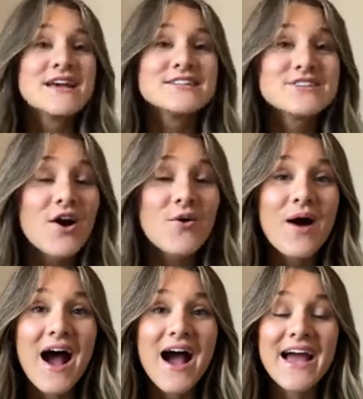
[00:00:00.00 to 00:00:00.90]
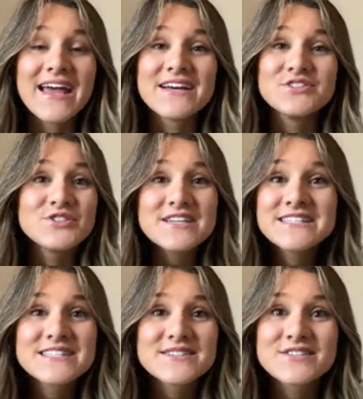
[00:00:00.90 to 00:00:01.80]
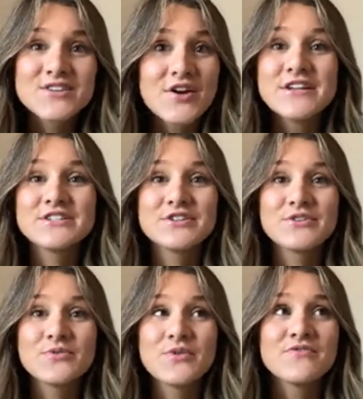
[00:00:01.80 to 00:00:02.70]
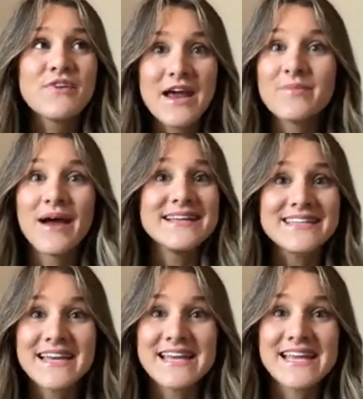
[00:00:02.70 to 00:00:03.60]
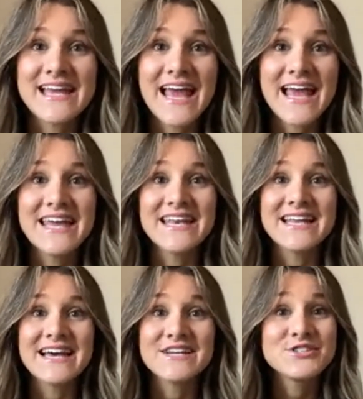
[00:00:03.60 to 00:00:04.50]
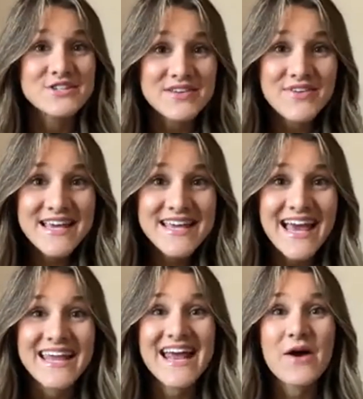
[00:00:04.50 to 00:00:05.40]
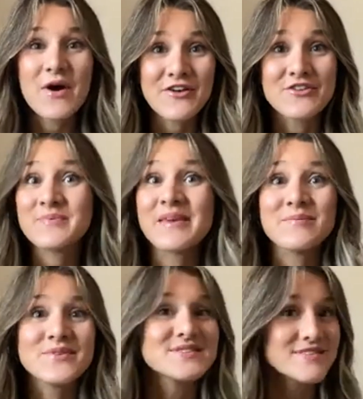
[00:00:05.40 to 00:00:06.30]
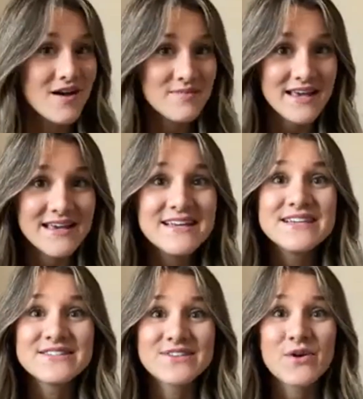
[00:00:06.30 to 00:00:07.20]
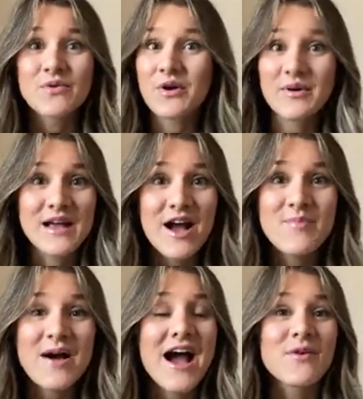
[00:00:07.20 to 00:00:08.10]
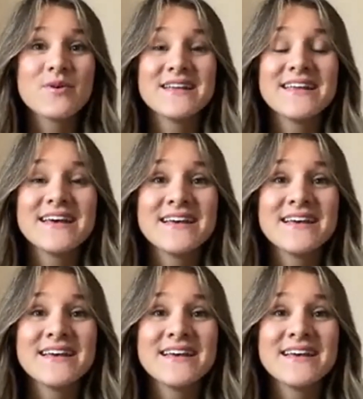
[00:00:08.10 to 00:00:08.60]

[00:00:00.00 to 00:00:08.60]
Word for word: So I just started to find my identity in achieving and how other people saw me. So growing up, I would